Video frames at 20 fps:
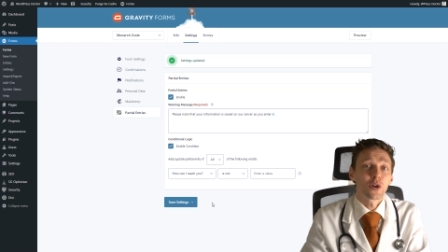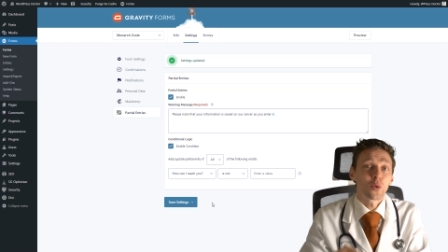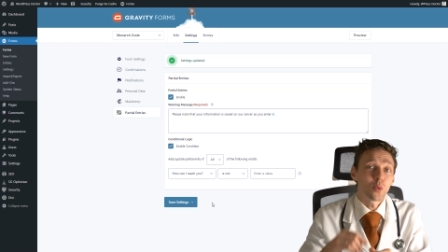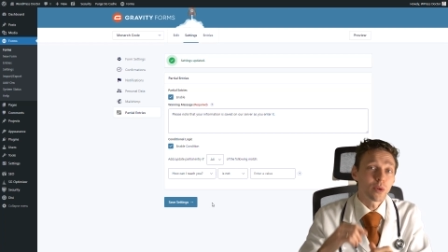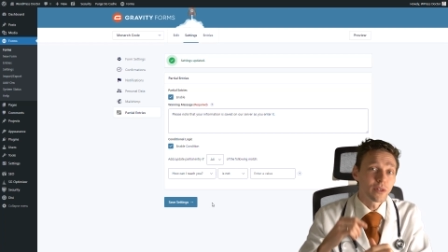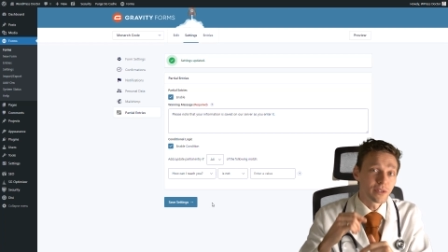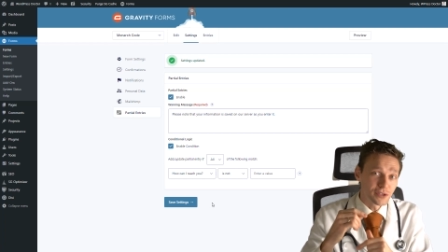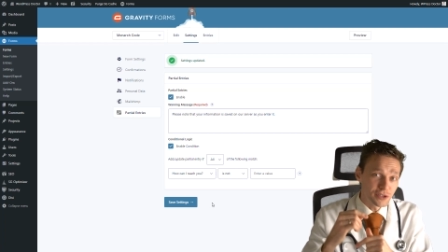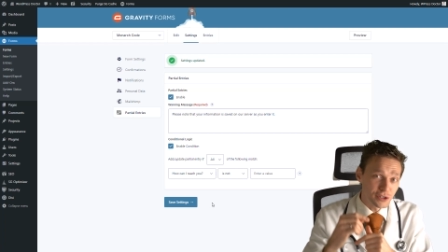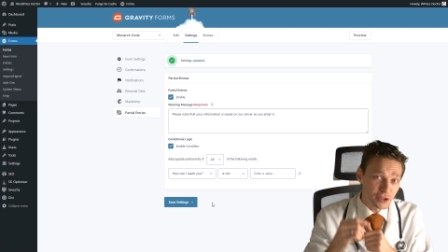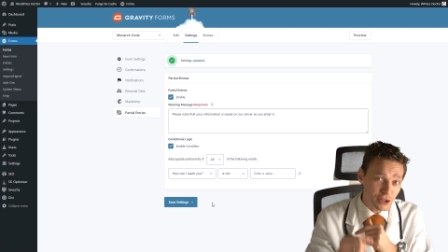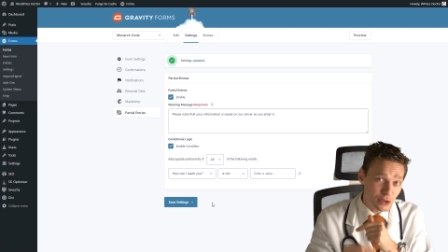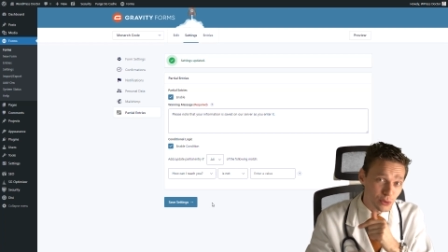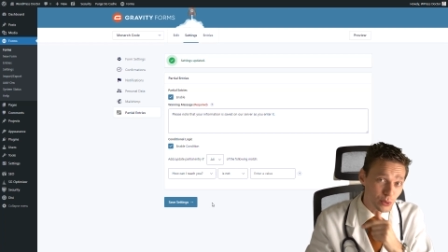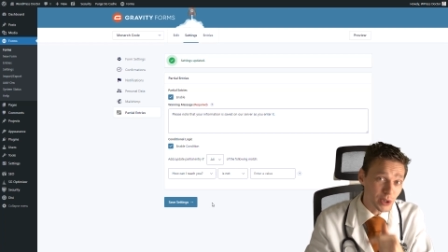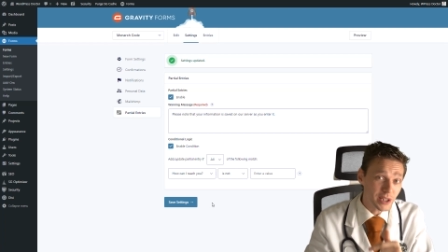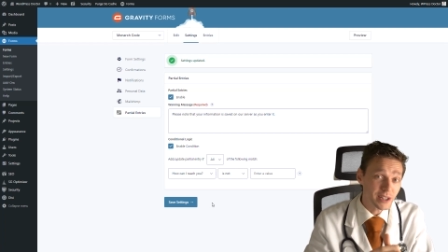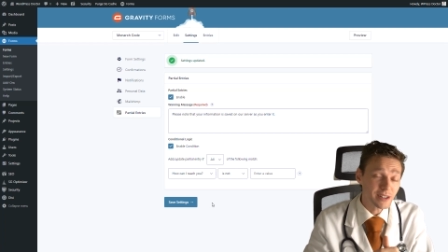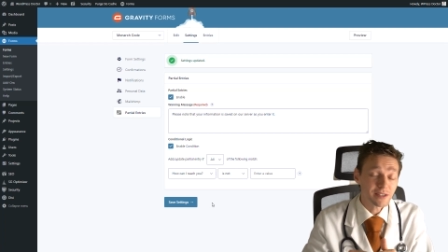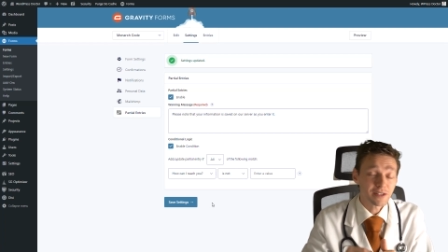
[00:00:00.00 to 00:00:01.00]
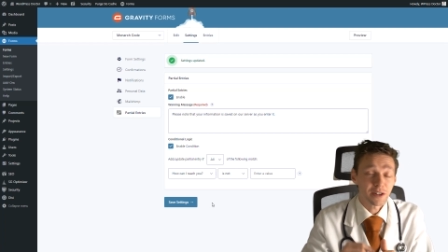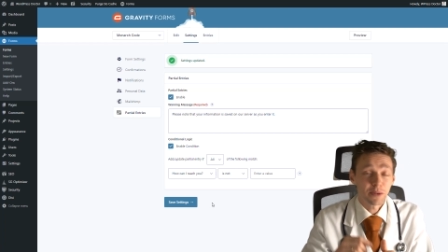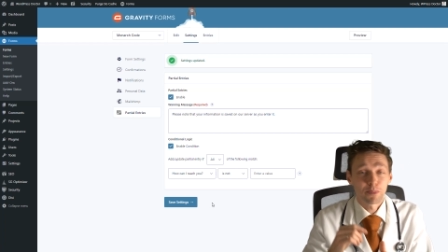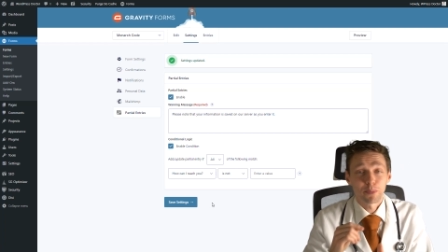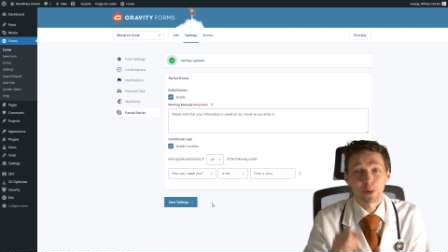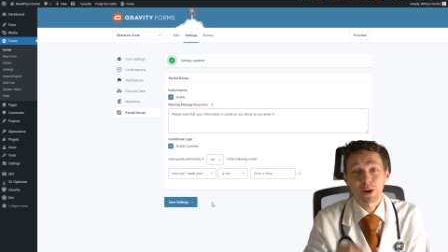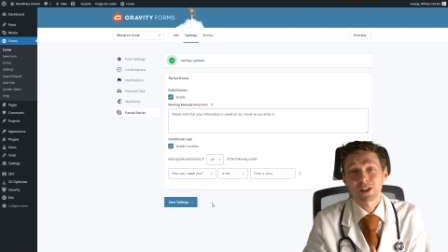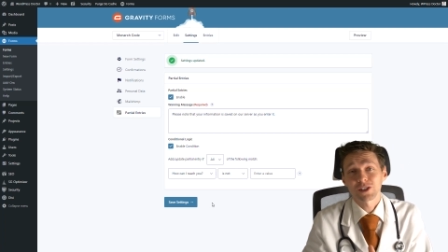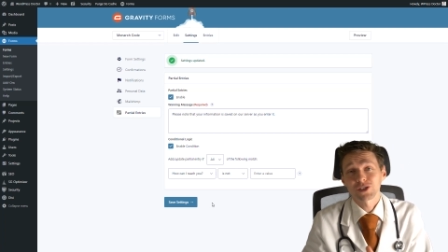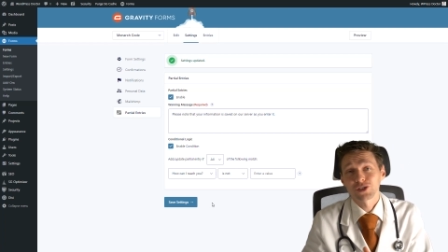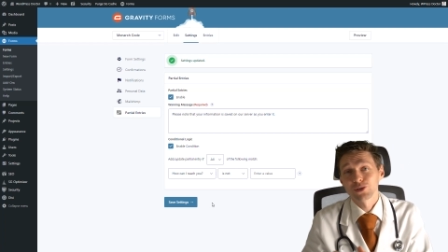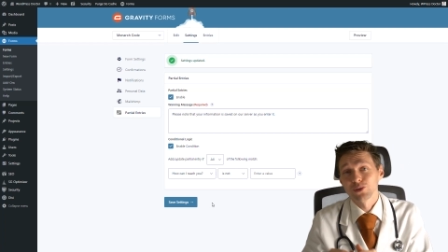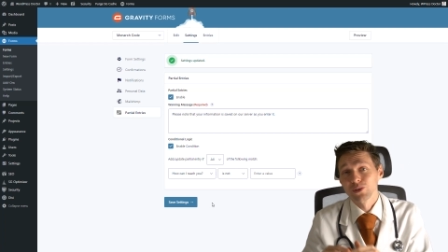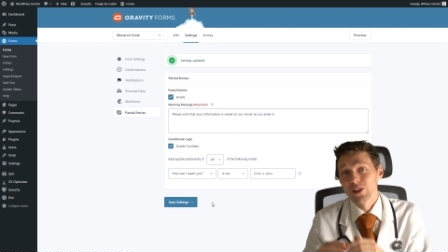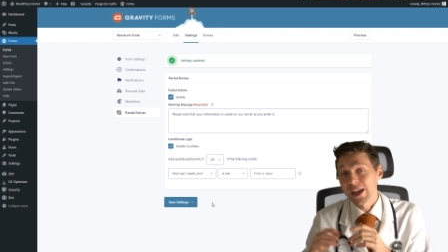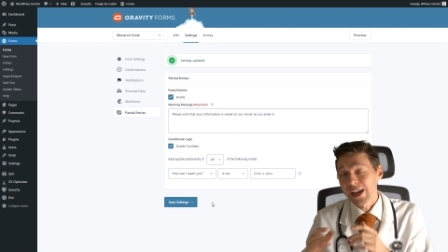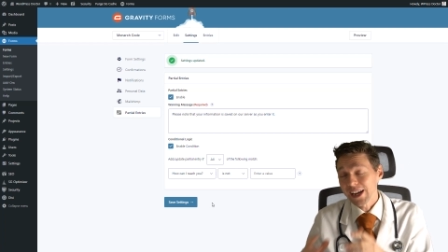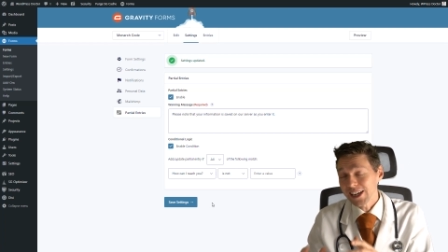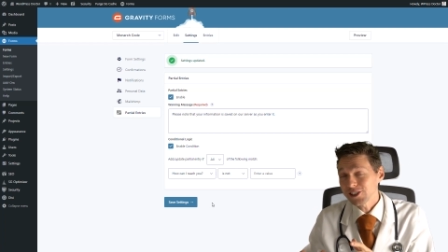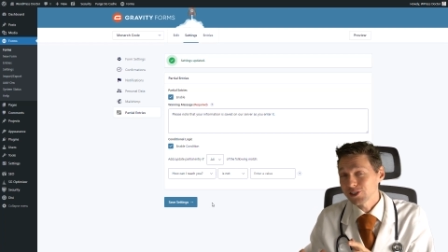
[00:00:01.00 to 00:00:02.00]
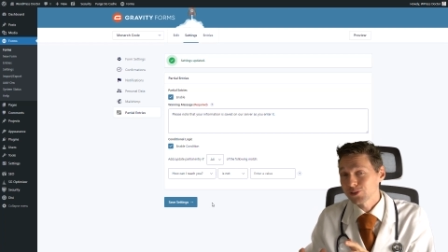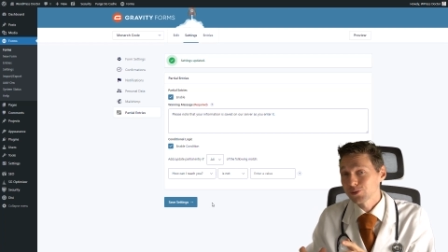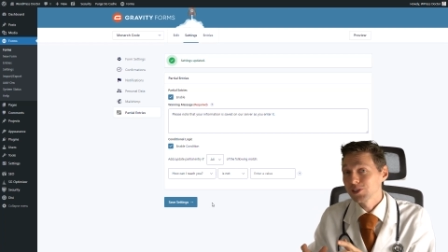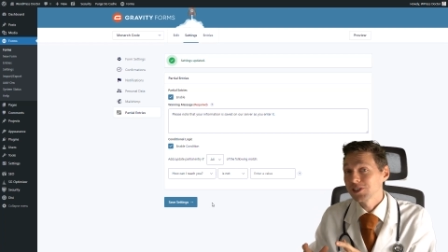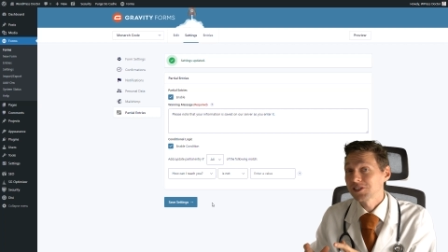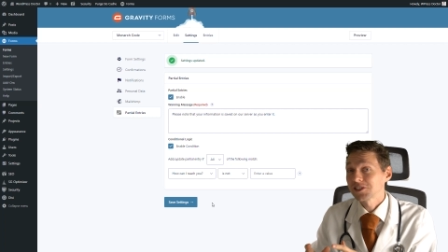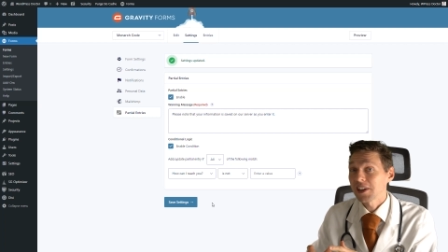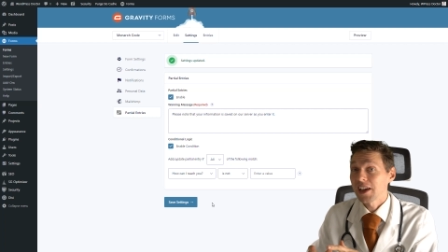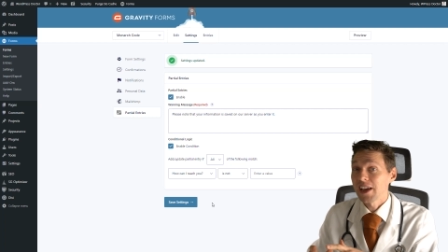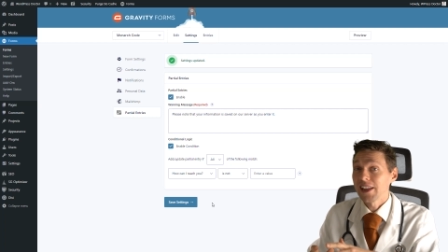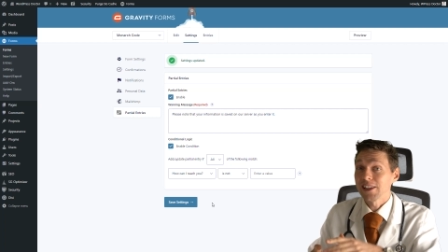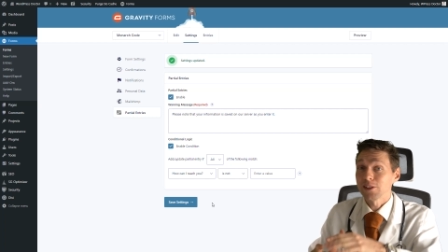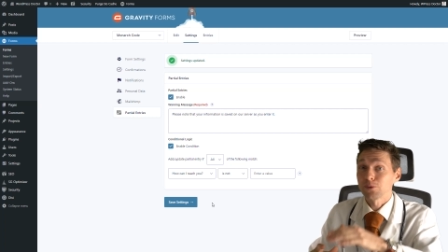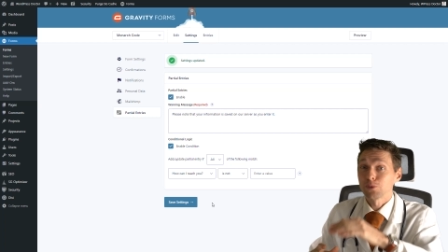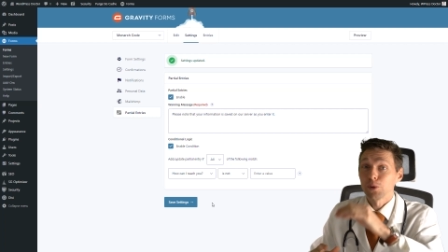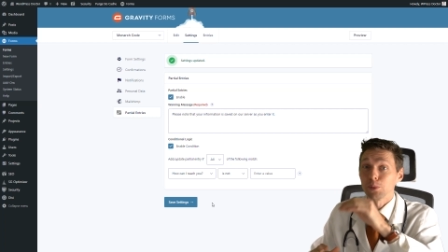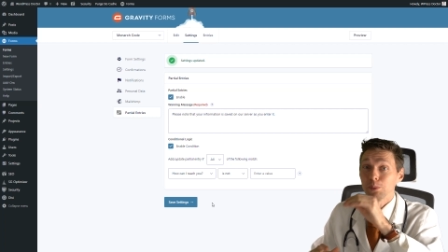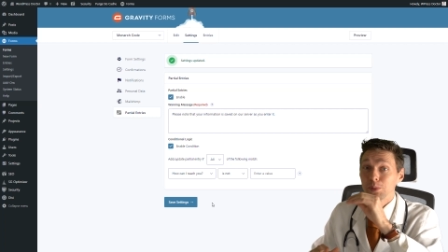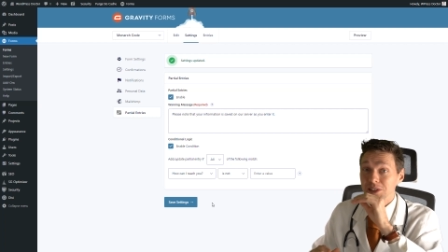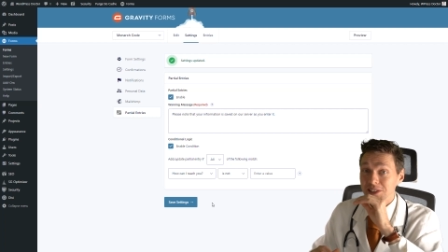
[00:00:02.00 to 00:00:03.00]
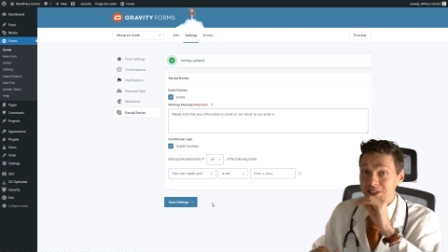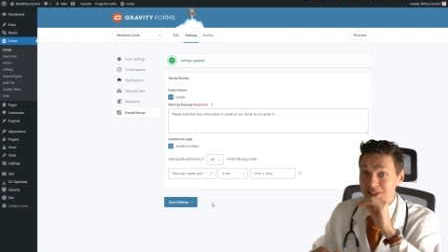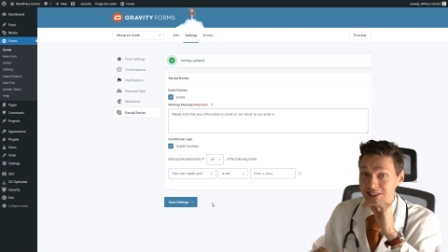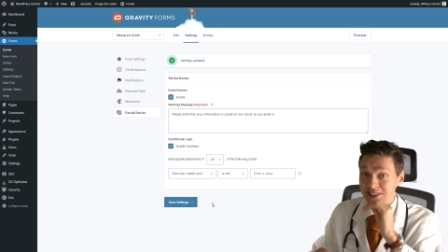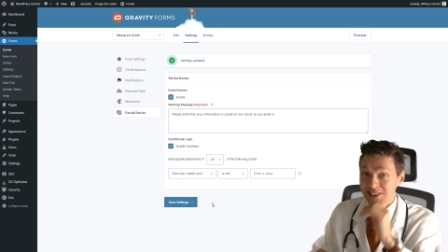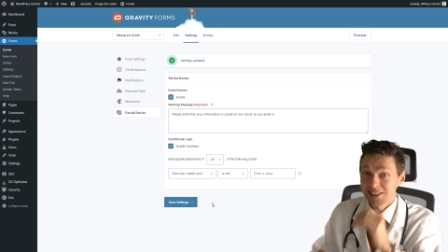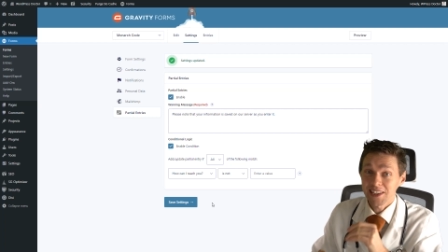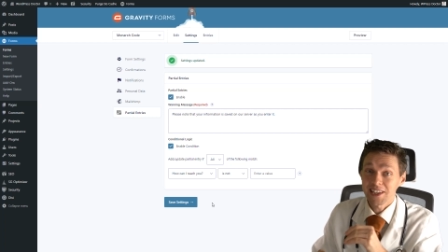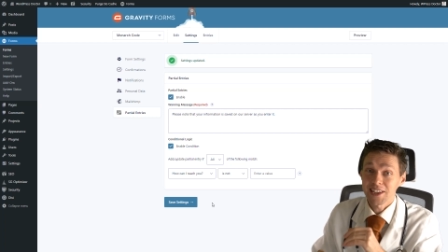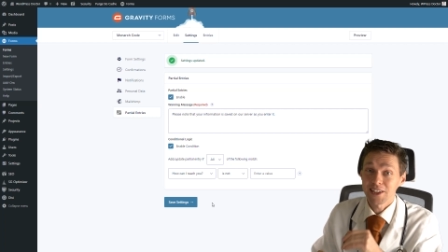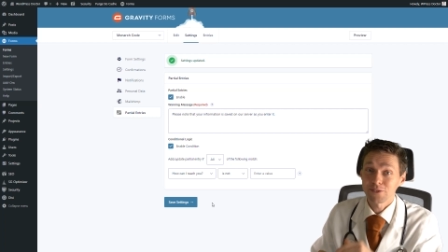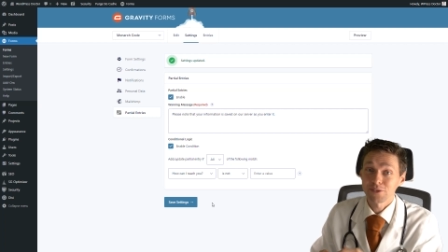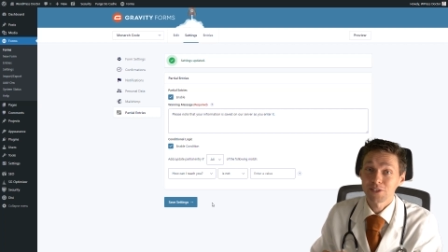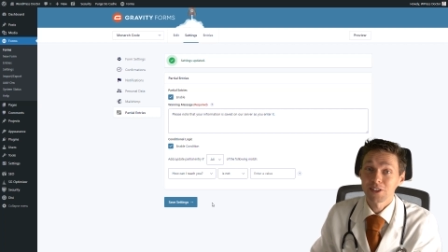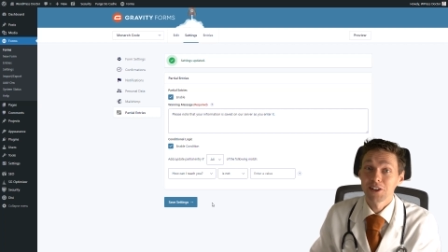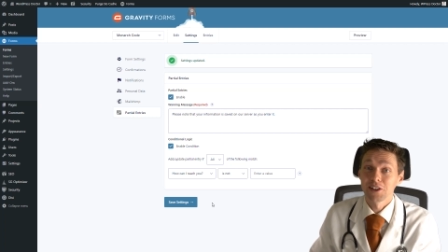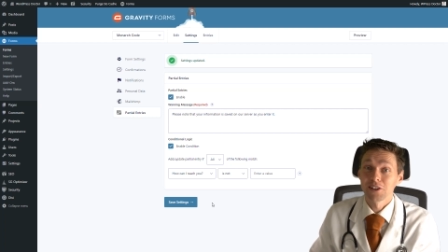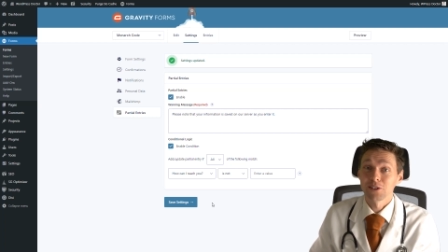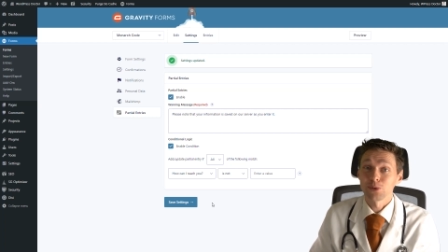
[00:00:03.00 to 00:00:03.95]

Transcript: will trigger the partial entries and it will be saved